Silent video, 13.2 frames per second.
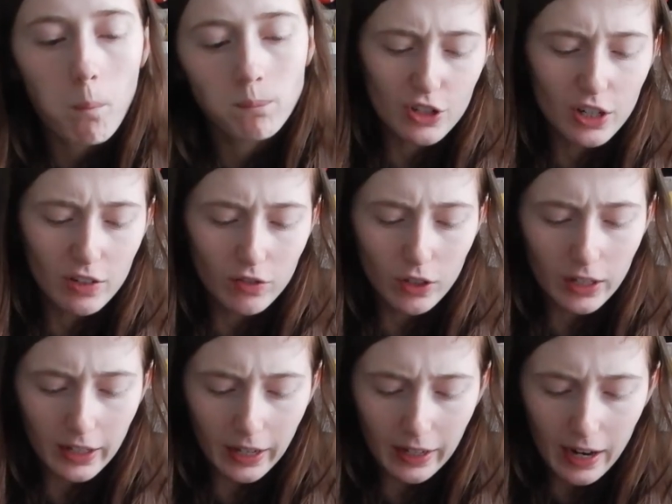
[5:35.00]
It's kind of got
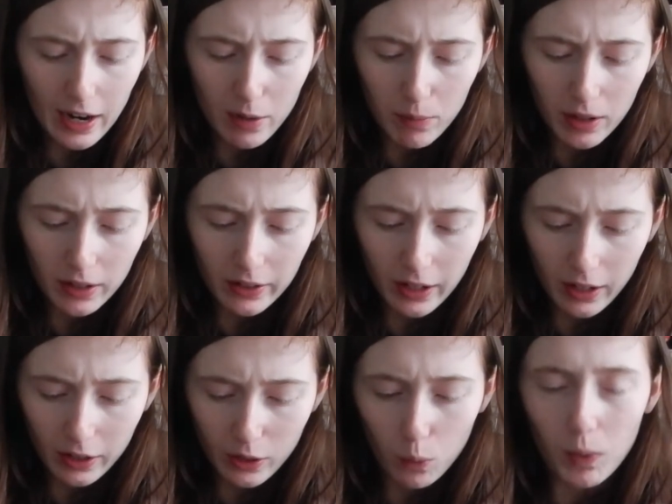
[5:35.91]
like caramel and then
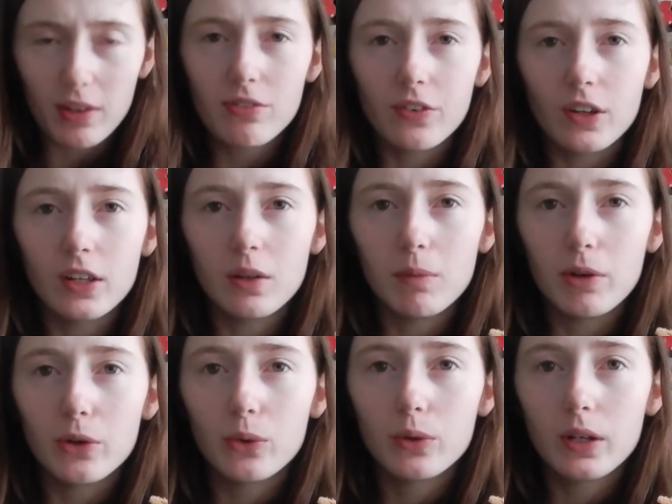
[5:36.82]
like a wafer in the
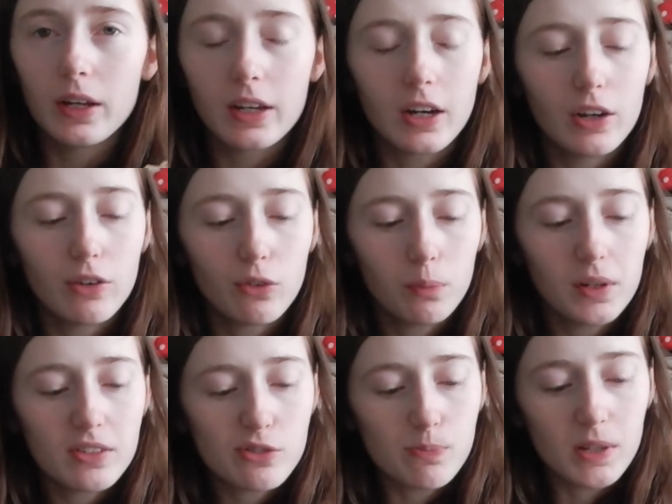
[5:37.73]
middle. It kind of
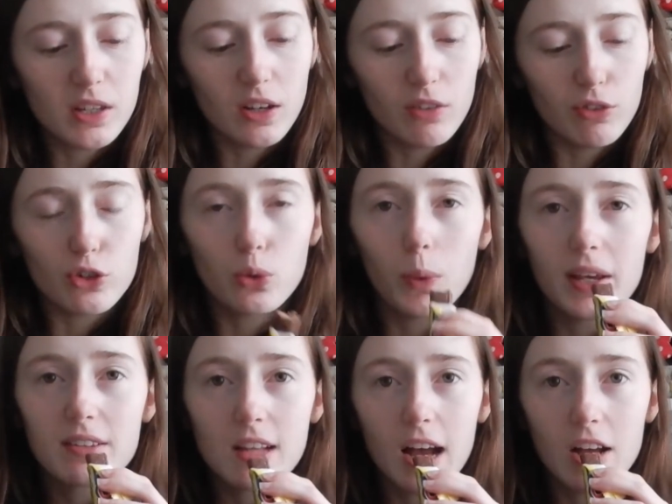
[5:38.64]
reminds me of a
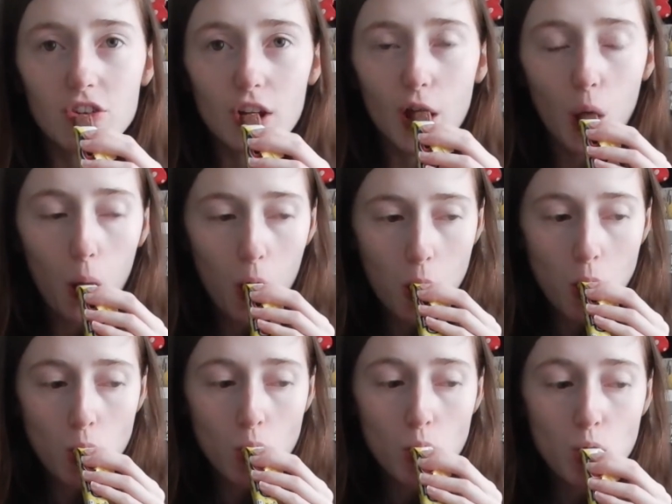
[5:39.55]
Twix, actually.
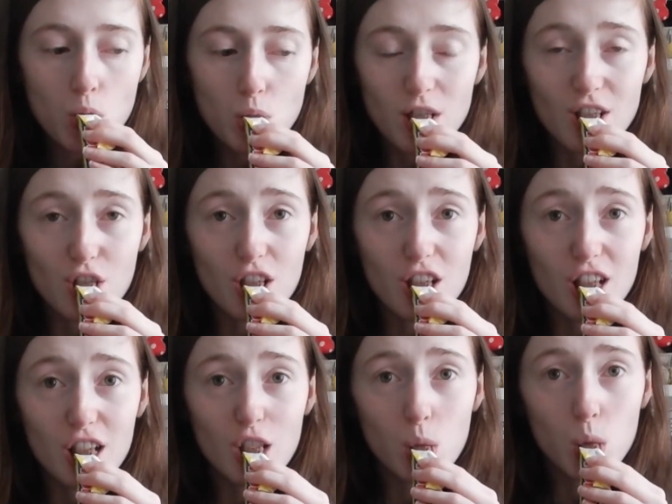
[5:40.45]
But it's really
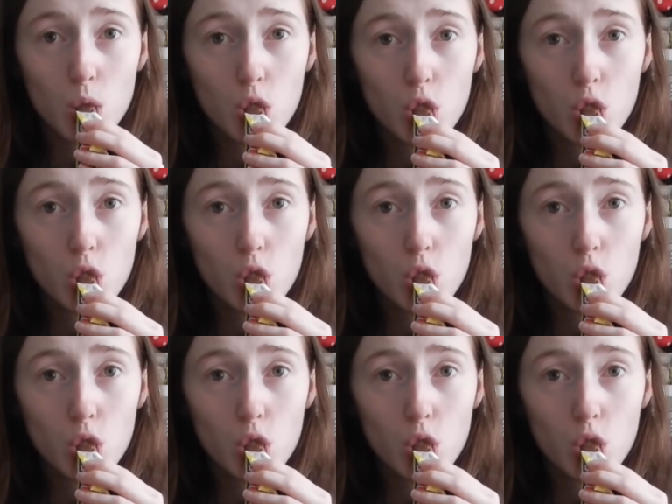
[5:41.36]
good.